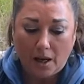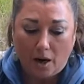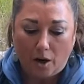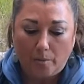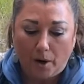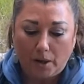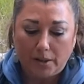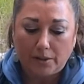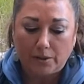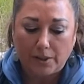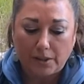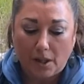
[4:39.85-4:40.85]
Our bodies
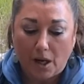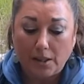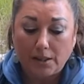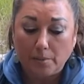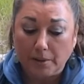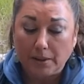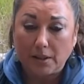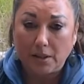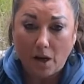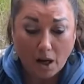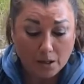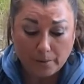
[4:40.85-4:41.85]
are designed to be
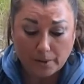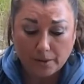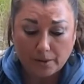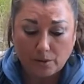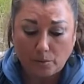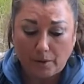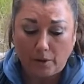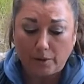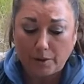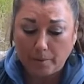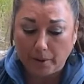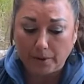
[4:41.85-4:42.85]
synonymous with our
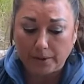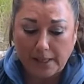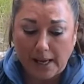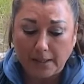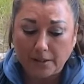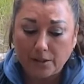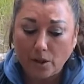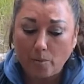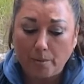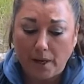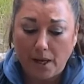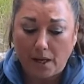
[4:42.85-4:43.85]
spirits, and in so
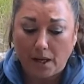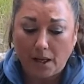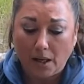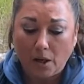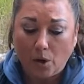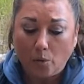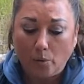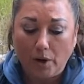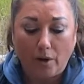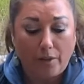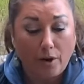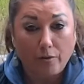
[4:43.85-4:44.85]
being, we
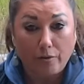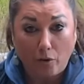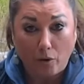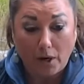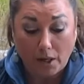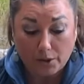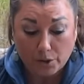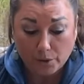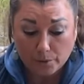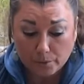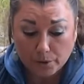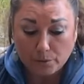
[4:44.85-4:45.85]
are therefore a
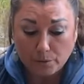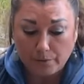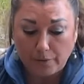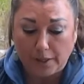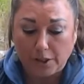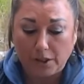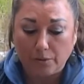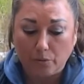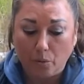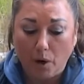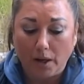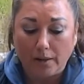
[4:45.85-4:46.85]
true reflection of
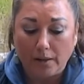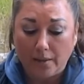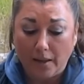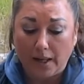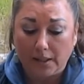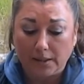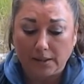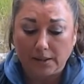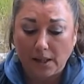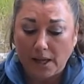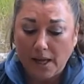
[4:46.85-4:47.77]
what that is.